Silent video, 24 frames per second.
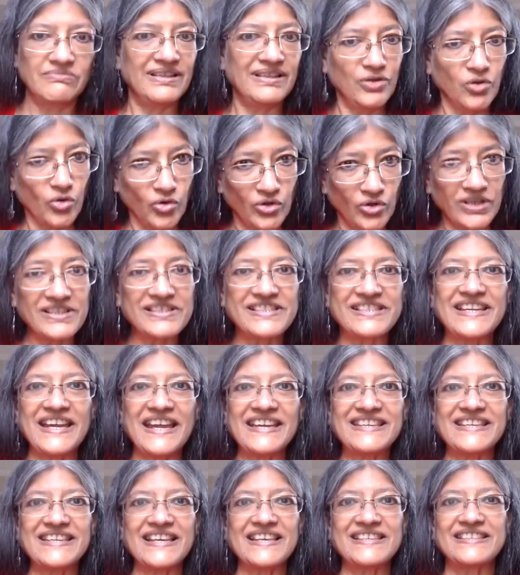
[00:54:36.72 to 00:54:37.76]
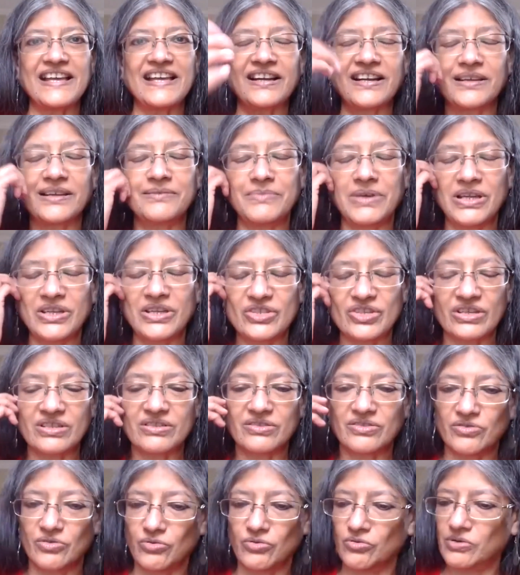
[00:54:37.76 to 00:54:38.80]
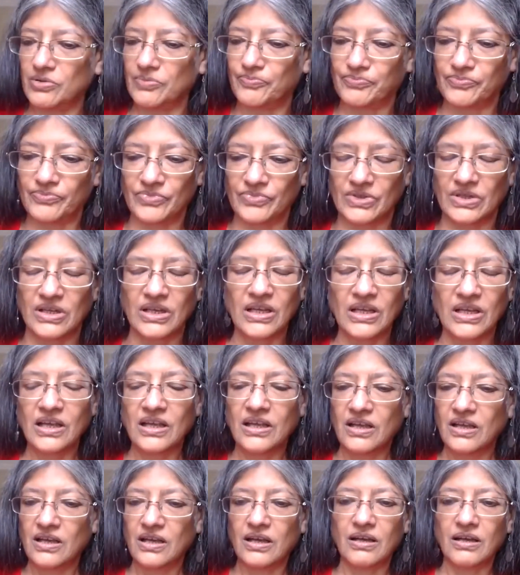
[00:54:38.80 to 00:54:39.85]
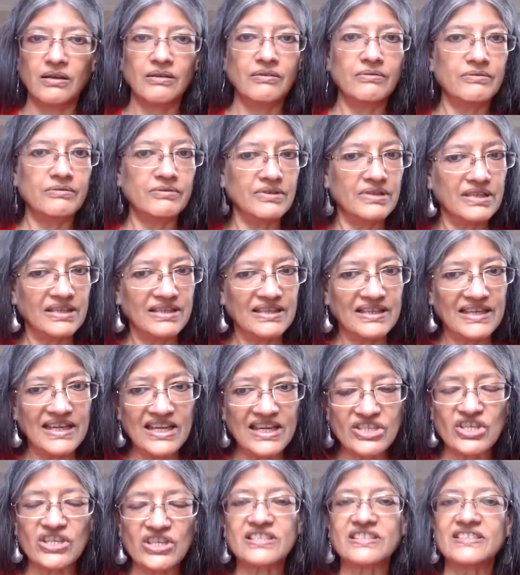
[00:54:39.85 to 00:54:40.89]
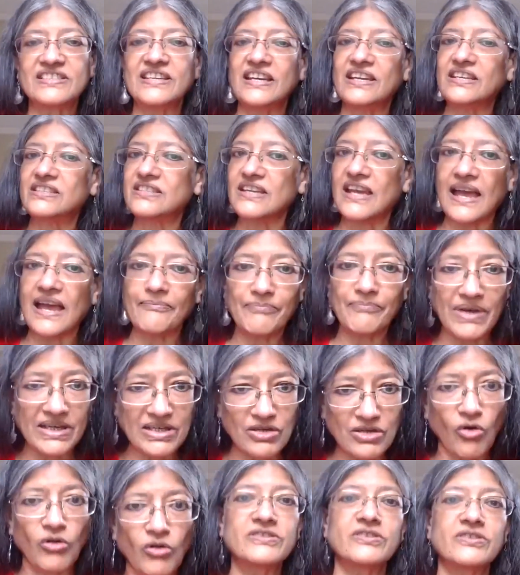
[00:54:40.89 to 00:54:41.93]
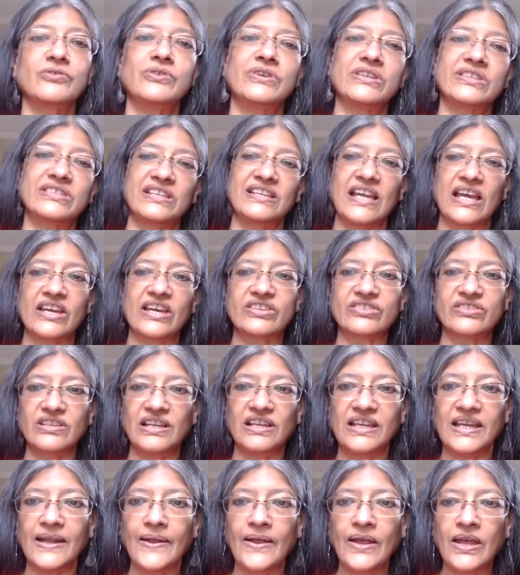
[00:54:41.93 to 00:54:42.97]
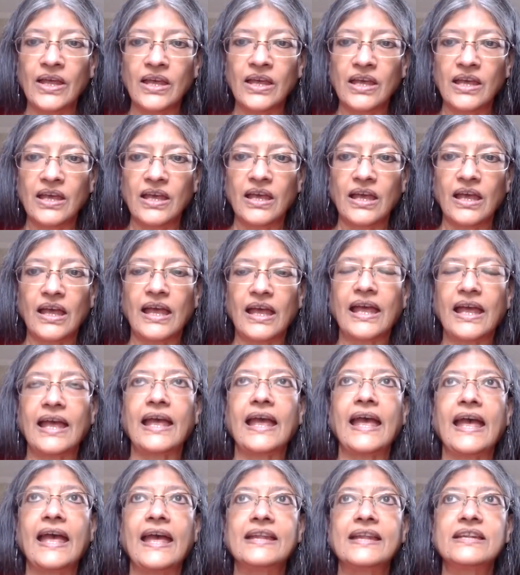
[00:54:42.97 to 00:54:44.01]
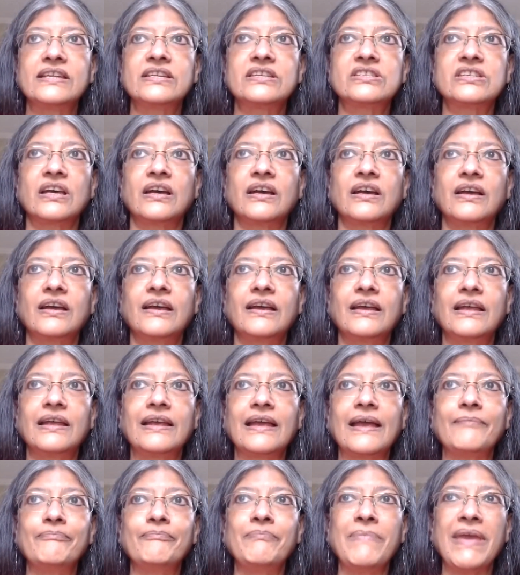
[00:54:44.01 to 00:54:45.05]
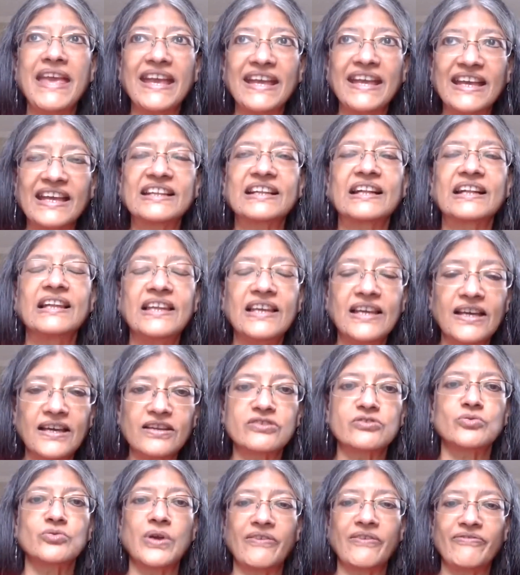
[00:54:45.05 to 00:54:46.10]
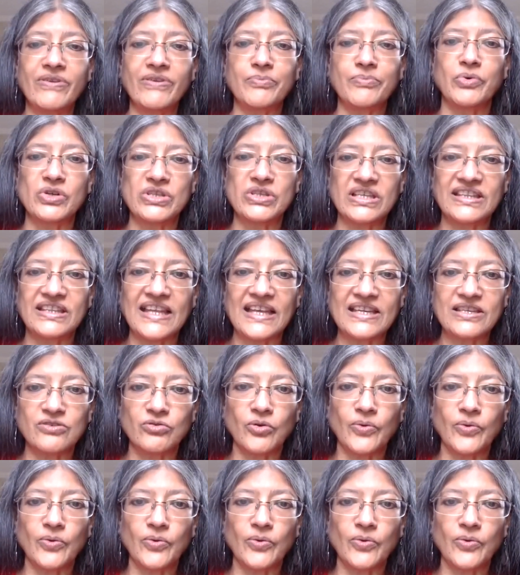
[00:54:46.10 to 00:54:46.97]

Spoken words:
local state, as Sagar mentioned, the nation state, but also internationally, and make it clear to everybody that,